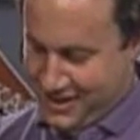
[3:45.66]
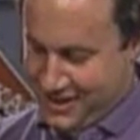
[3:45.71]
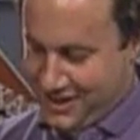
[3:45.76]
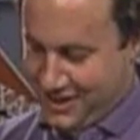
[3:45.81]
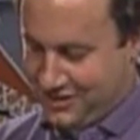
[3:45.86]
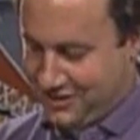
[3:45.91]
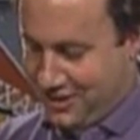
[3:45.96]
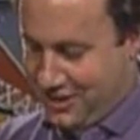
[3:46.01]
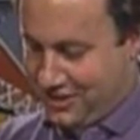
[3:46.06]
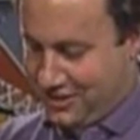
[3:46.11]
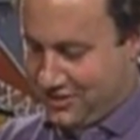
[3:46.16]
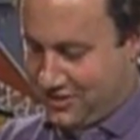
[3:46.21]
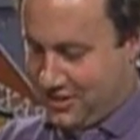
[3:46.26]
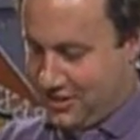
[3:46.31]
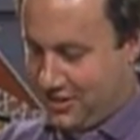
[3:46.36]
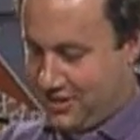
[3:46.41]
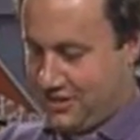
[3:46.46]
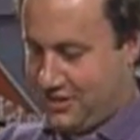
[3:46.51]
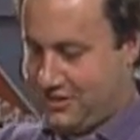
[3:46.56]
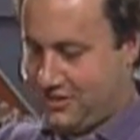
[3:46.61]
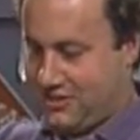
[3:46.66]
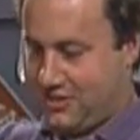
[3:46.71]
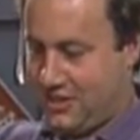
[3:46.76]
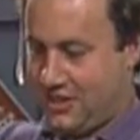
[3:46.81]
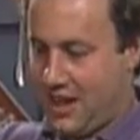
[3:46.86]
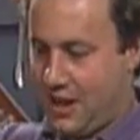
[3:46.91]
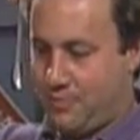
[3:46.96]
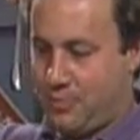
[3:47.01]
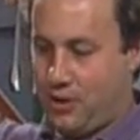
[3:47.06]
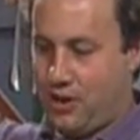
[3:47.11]
As long as, see
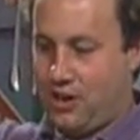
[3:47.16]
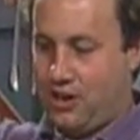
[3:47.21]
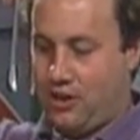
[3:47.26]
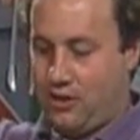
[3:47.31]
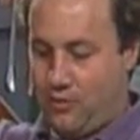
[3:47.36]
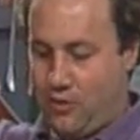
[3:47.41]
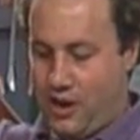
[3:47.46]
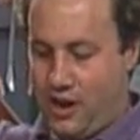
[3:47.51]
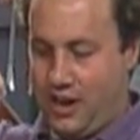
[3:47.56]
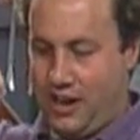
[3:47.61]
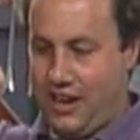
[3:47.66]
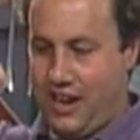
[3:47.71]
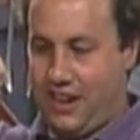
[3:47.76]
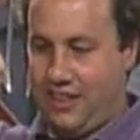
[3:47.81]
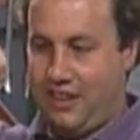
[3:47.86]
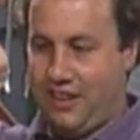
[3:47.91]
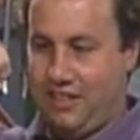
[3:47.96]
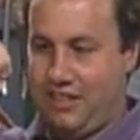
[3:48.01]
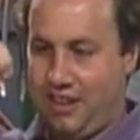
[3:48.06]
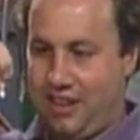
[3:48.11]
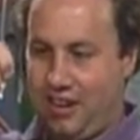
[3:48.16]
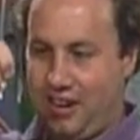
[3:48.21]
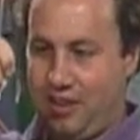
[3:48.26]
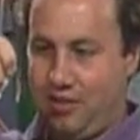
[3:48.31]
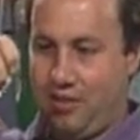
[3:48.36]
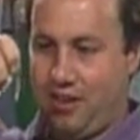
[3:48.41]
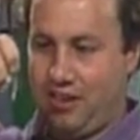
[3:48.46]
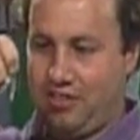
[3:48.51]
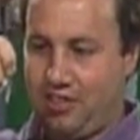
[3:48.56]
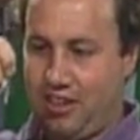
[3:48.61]
that part you don't want in there
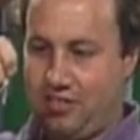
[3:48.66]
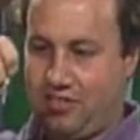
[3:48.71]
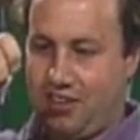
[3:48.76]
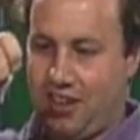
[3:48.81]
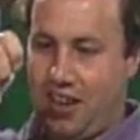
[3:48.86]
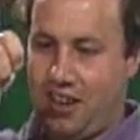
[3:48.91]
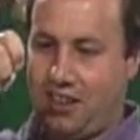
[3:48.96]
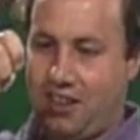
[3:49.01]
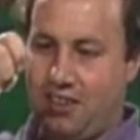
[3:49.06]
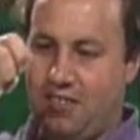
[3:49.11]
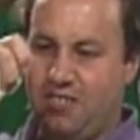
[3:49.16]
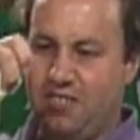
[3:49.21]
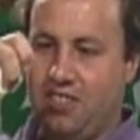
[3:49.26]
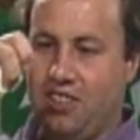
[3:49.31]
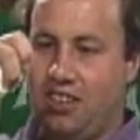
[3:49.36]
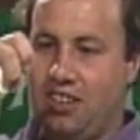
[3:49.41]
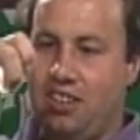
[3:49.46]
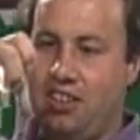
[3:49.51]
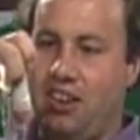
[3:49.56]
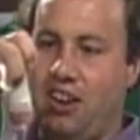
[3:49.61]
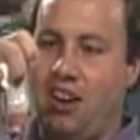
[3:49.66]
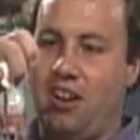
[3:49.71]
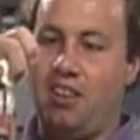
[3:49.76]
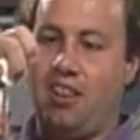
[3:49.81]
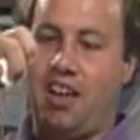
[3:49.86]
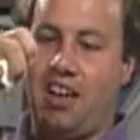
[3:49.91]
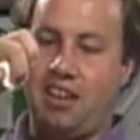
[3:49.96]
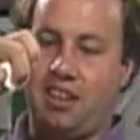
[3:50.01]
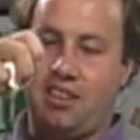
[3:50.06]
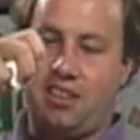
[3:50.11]
anyways. That's like
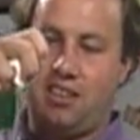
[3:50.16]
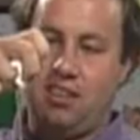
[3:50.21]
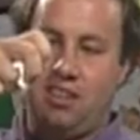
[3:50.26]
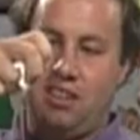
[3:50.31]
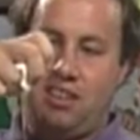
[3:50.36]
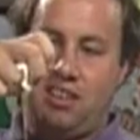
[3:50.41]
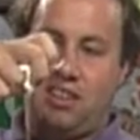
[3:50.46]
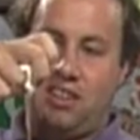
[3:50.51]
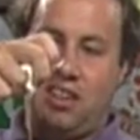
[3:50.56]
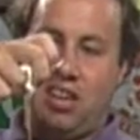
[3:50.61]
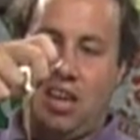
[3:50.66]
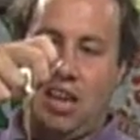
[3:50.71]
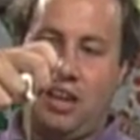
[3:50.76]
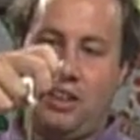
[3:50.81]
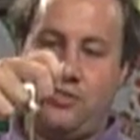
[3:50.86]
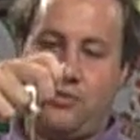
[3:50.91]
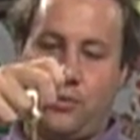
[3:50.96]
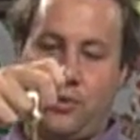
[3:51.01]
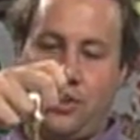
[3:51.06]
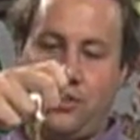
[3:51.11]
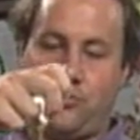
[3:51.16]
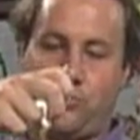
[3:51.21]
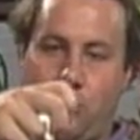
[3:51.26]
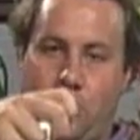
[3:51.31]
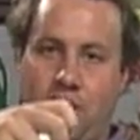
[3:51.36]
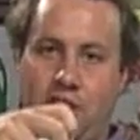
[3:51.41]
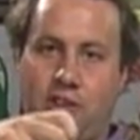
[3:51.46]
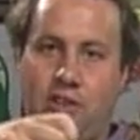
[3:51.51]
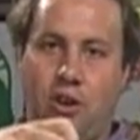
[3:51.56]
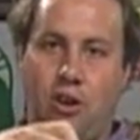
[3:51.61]
kids when it's
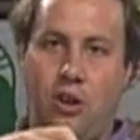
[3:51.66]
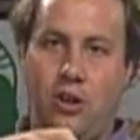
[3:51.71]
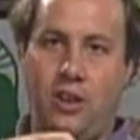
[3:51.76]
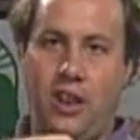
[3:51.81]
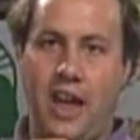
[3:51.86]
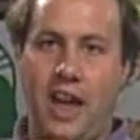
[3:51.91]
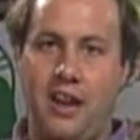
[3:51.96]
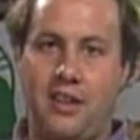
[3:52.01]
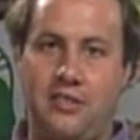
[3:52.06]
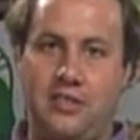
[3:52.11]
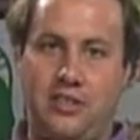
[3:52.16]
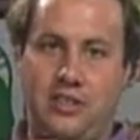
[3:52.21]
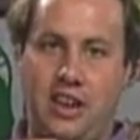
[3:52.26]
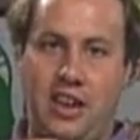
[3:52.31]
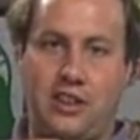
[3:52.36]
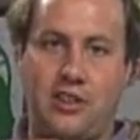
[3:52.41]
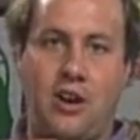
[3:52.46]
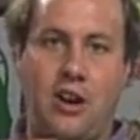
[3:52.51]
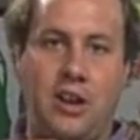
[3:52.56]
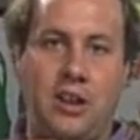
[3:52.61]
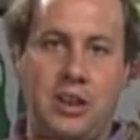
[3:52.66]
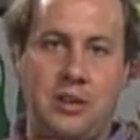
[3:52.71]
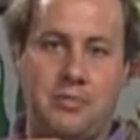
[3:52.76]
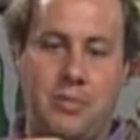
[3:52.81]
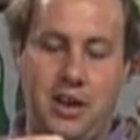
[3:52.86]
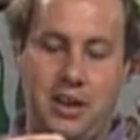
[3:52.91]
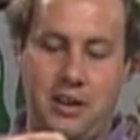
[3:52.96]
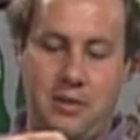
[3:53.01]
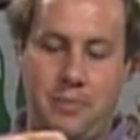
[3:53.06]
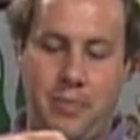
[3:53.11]
really cold out and you get called in
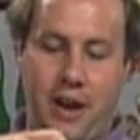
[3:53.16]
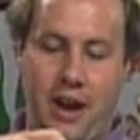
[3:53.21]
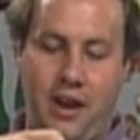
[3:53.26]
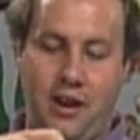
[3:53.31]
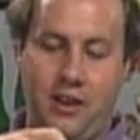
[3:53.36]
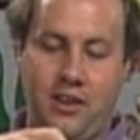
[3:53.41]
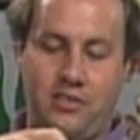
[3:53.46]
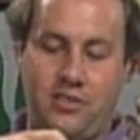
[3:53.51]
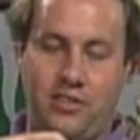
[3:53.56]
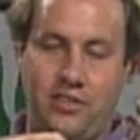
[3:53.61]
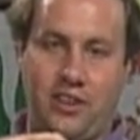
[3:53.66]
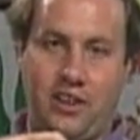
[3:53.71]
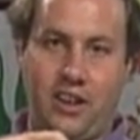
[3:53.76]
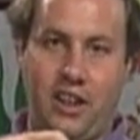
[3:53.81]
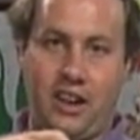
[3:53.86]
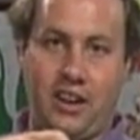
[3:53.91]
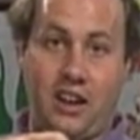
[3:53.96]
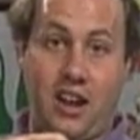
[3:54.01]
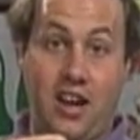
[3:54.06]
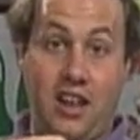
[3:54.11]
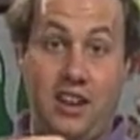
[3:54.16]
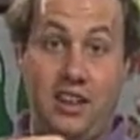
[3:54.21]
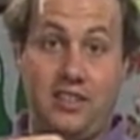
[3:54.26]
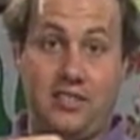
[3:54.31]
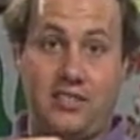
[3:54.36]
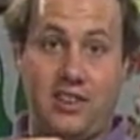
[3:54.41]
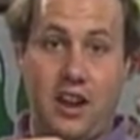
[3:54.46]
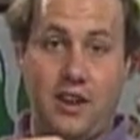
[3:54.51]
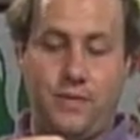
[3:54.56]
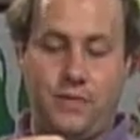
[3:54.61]
by your parents and they're like, honey,
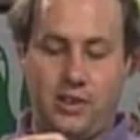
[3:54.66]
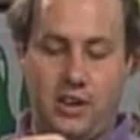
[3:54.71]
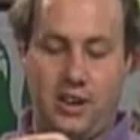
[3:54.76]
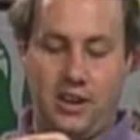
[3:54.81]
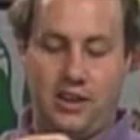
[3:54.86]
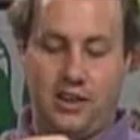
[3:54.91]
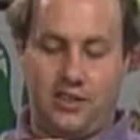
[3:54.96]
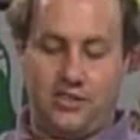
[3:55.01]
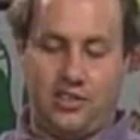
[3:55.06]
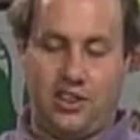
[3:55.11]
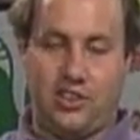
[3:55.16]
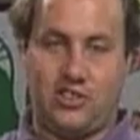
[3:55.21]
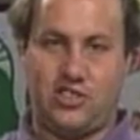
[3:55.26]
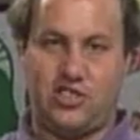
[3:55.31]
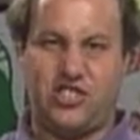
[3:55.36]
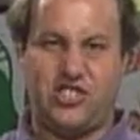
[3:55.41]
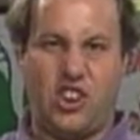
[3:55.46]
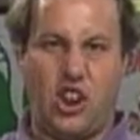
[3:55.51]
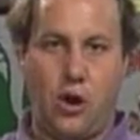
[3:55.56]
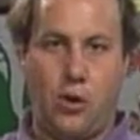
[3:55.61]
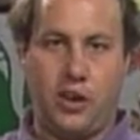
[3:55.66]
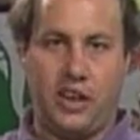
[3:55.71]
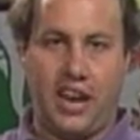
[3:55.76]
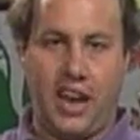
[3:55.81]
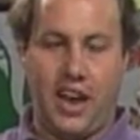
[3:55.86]
it's time for dinner. It's snowing